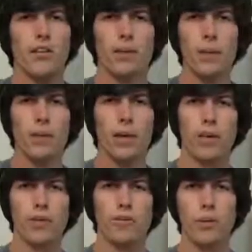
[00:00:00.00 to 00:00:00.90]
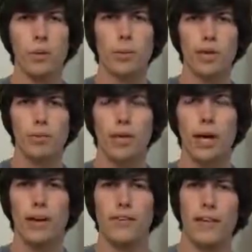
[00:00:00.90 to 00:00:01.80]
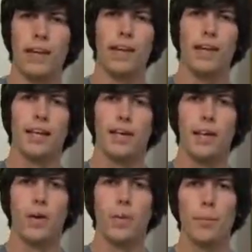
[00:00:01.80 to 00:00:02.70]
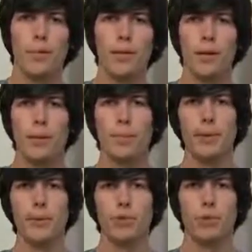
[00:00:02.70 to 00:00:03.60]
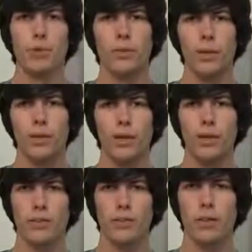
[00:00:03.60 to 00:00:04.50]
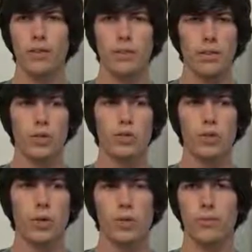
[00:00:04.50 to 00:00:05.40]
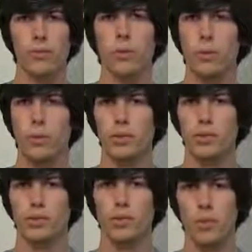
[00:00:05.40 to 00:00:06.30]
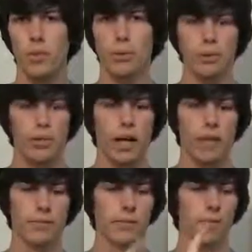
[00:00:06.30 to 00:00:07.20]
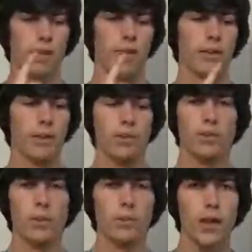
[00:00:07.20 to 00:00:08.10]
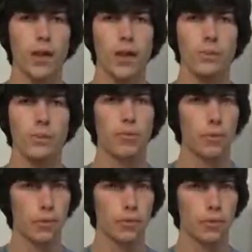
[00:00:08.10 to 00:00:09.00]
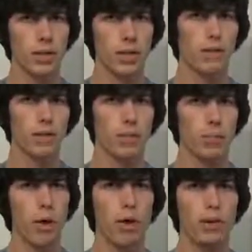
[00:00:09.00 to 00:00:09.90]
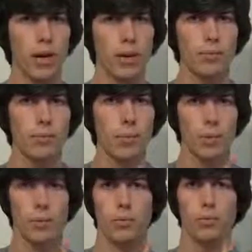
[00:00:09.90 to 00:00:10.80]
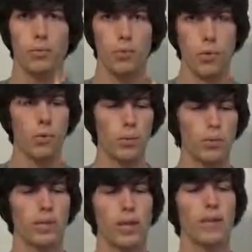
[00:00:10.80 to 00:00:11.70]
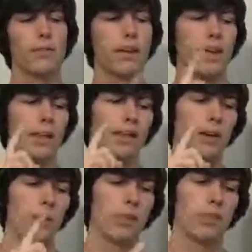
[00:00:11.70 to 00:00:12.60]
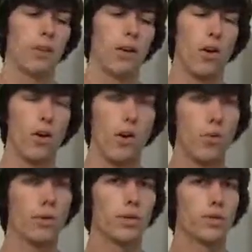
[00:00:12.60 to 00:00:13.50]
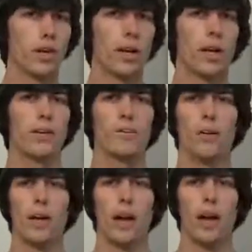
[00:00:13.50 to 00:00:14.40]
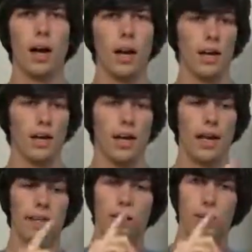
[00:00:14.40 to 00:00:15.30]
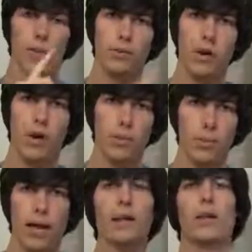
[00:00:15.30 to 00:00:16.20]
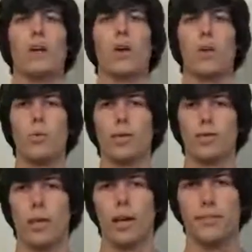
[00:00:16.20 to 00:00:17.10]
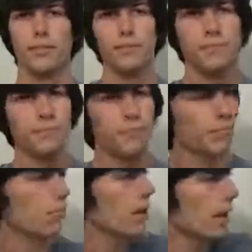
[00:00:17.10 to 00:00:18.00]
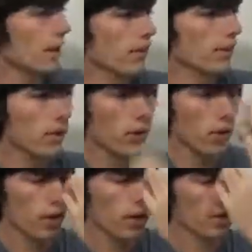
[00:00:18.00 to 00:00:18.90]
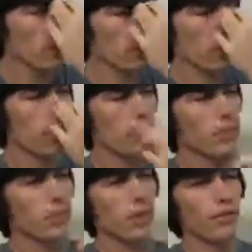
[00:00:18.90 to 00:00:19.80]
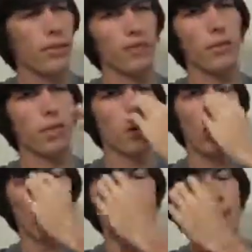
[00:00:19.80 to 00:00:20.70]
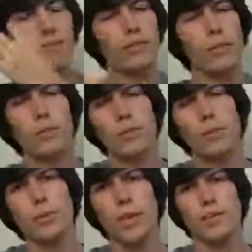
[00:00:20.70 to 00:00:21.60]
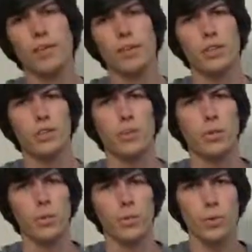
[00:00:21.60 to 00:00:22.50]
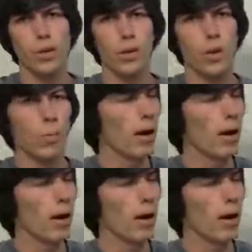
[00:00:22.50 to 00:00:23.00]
So anyways, four-wheel drive. Now many companies will give you a very different definition of what is four-wheel drive. There's full-time four-wheel drive, there's part-time four-wheel drive, there is all-wheel drive, and then there's automatic all-wheel drive. And so for the purposes of this video, I'm going to have two simple definitions which we're going to go